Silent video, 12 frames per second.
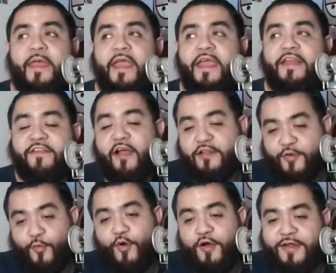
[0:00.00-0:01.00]
and Dr.
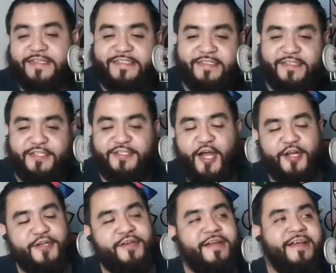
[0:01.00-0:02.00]
Wong is the
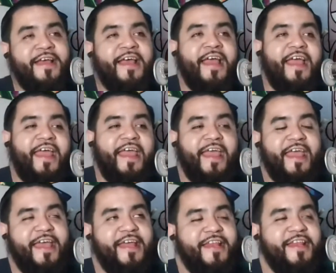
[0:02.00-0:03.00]
doctor,
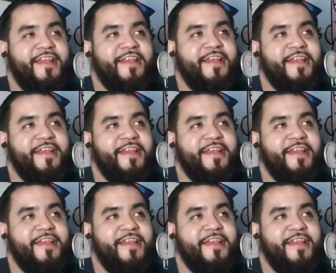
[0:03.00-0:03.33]
and